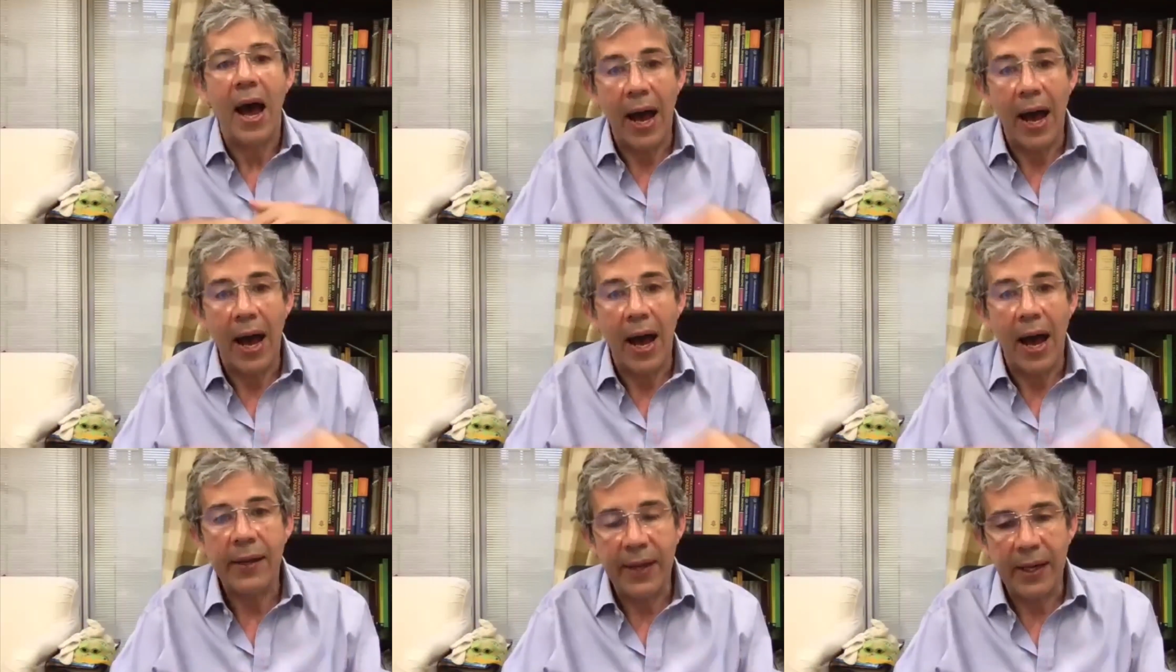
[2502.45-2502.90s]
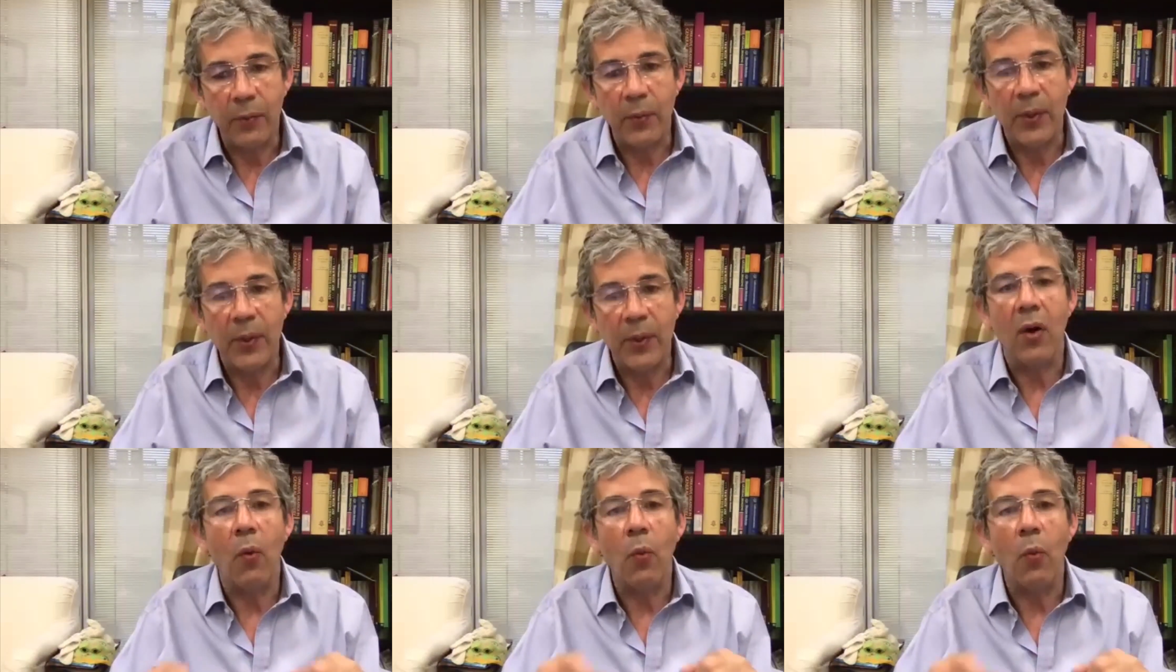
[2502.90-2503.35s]
I
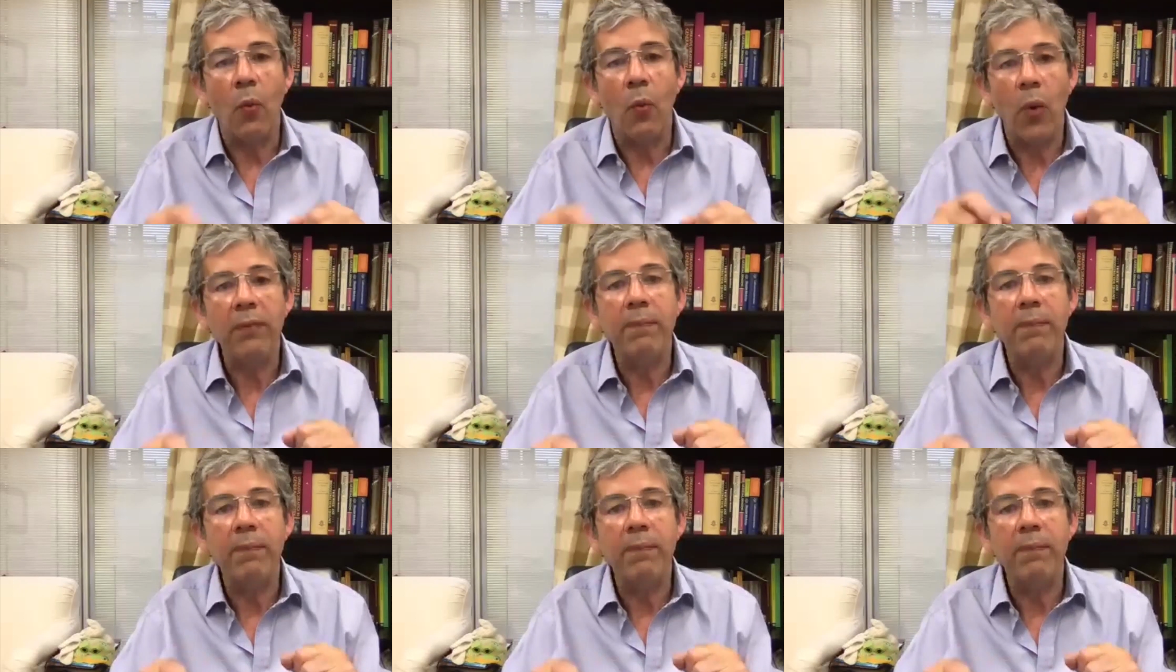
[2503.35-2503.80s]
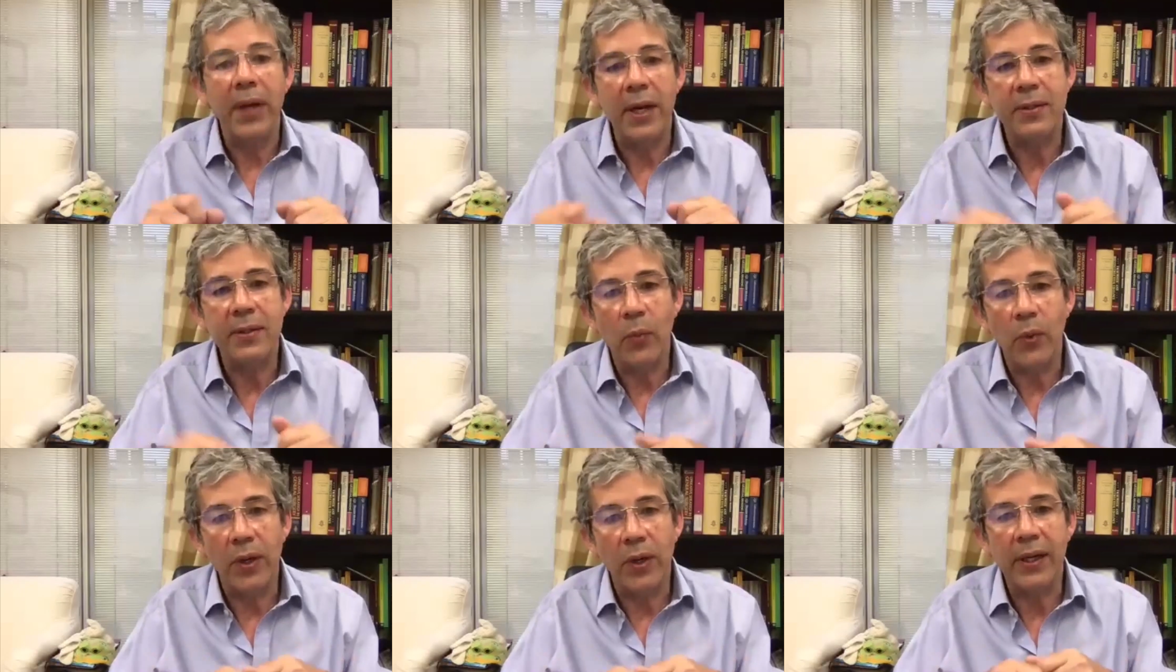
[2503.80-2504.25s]
think we've got one
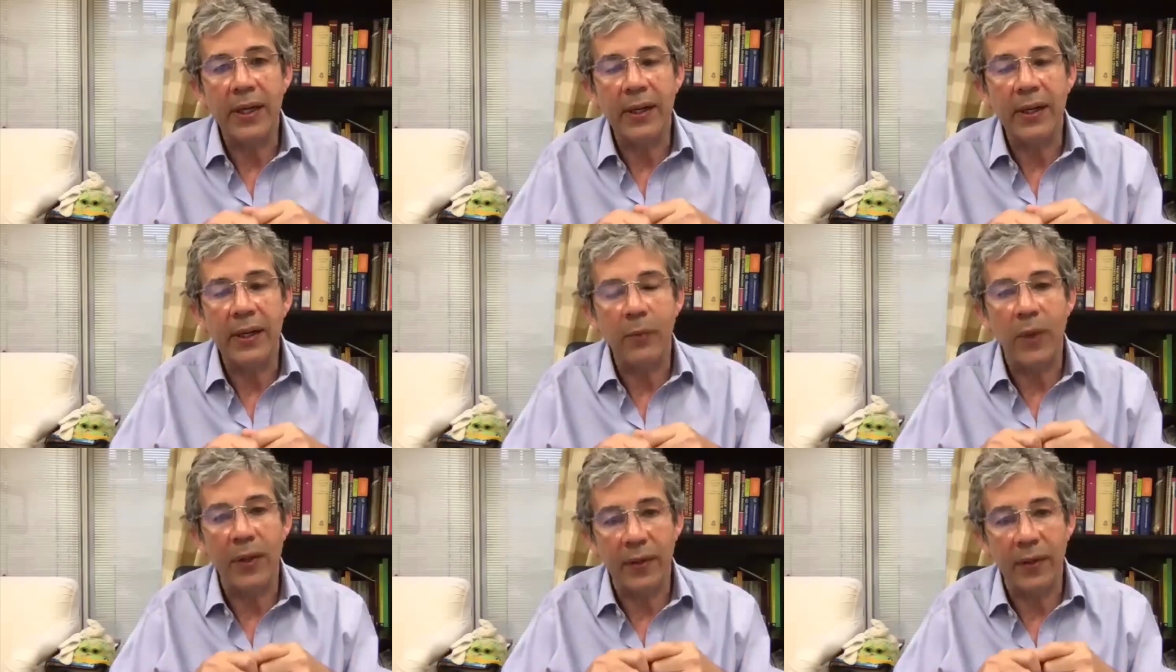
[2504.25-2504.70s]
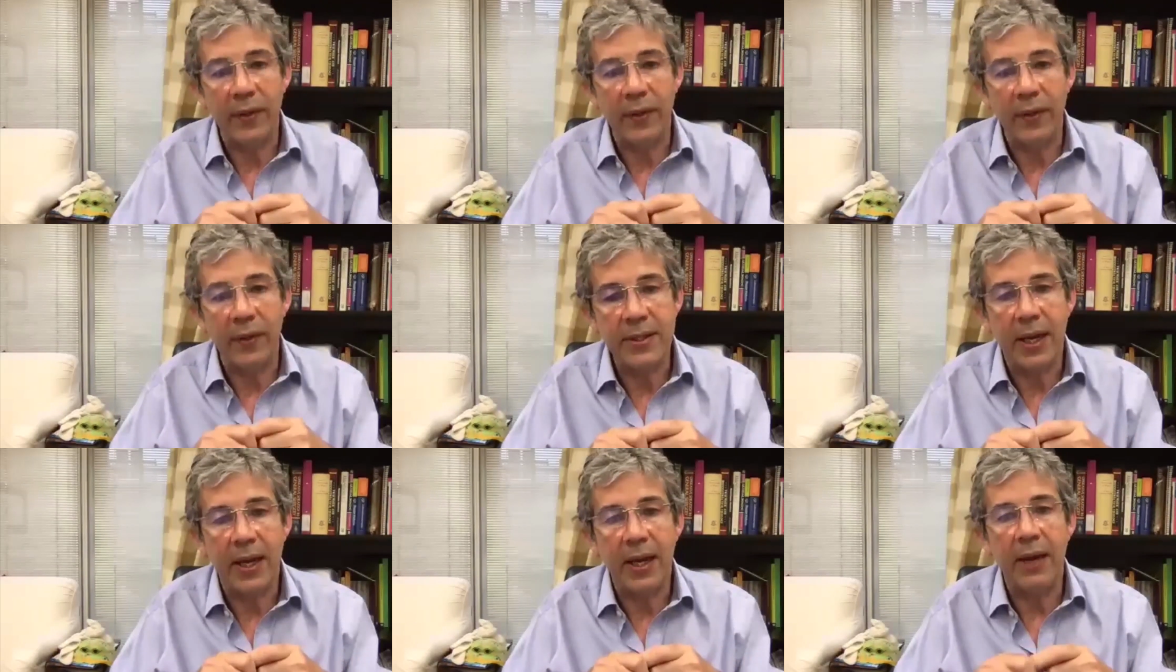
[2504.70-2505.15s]
person working with
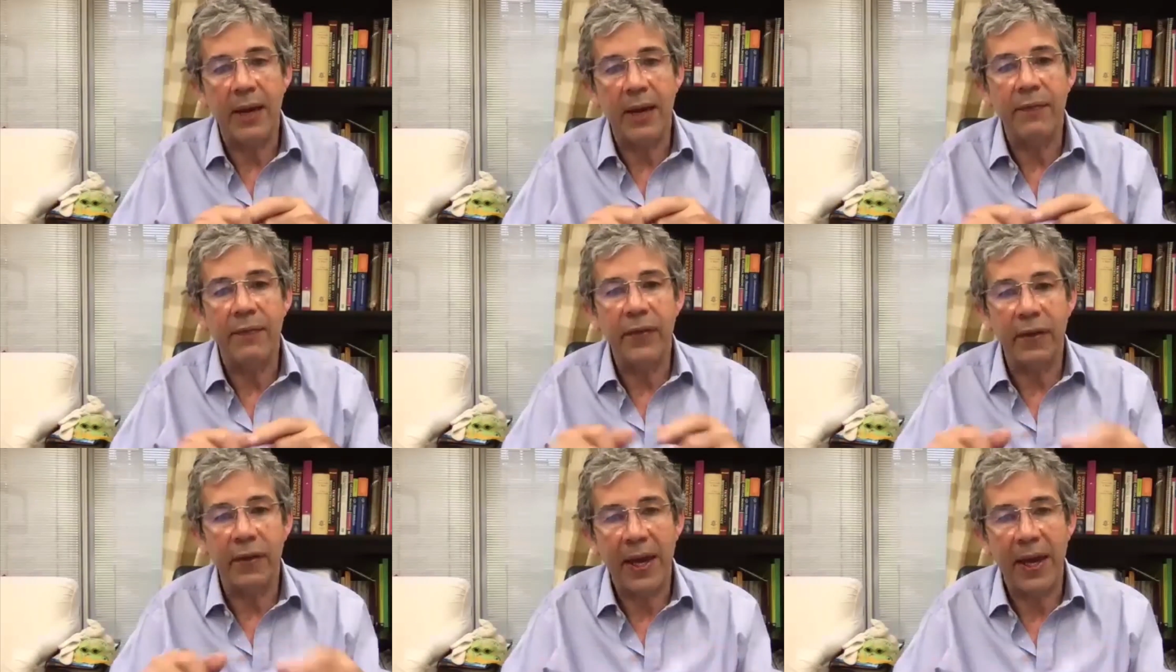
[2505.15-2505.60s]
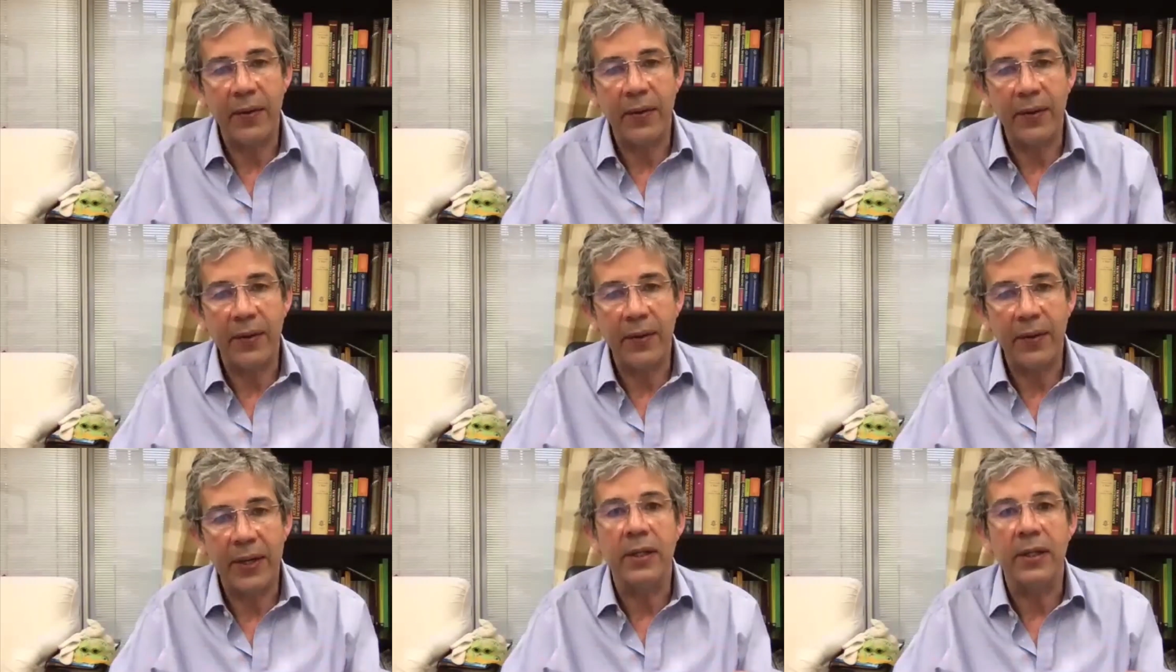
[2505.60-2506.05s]
us for the
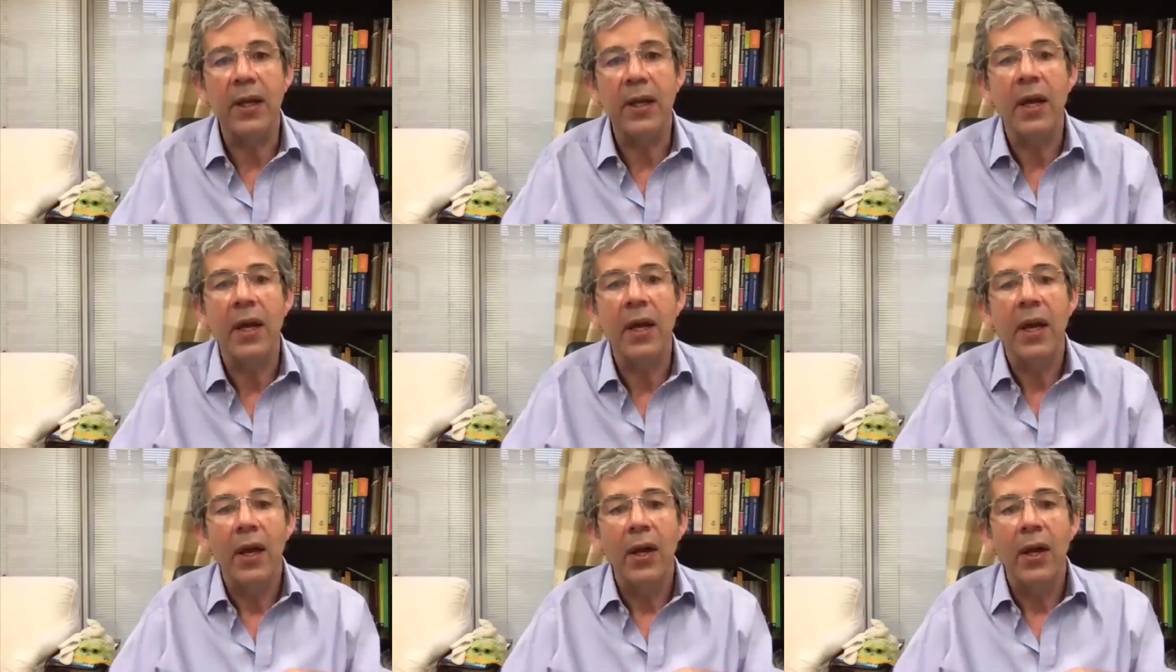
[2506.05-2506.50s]
foundation